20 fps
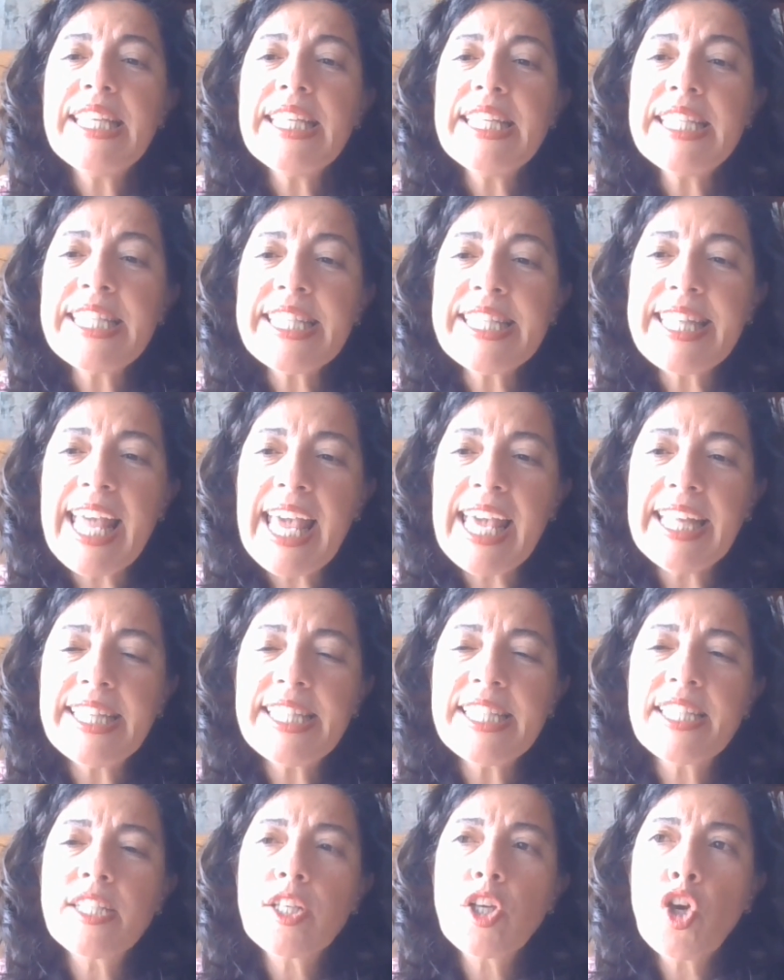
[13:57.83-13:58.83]

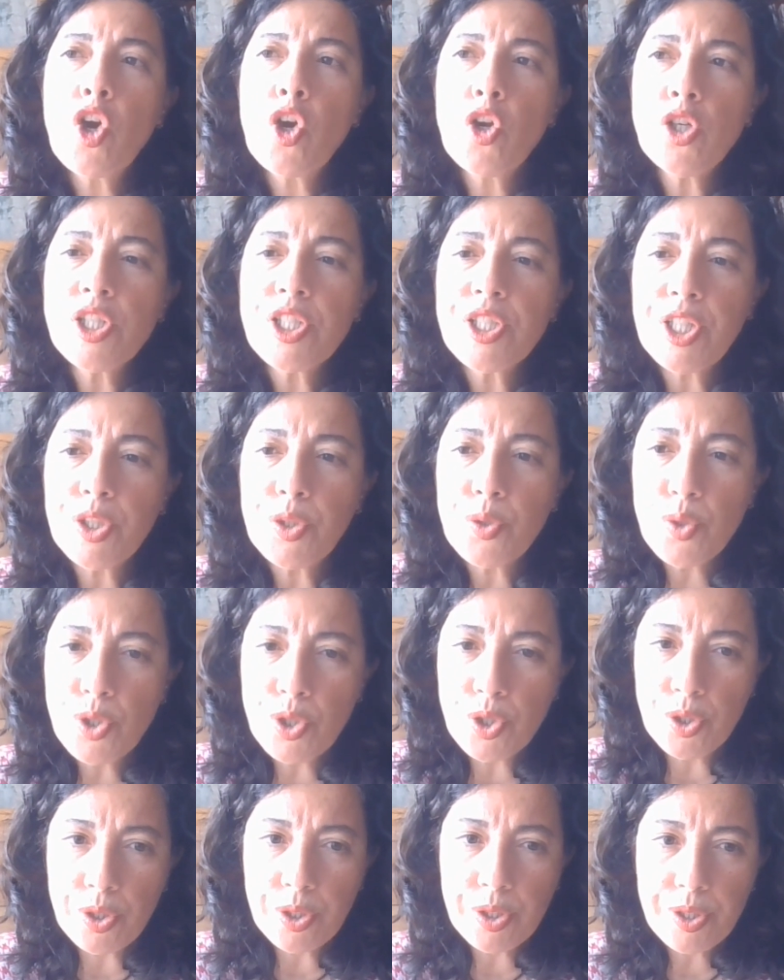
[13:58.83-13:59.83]
states
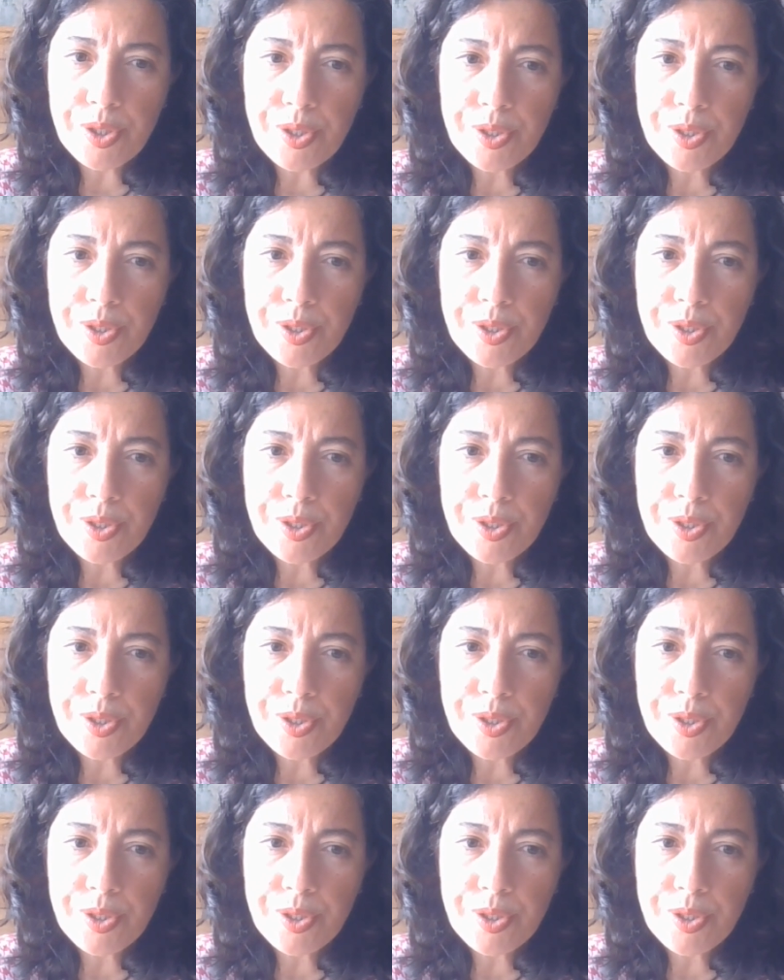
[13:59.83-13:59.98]
constitutions.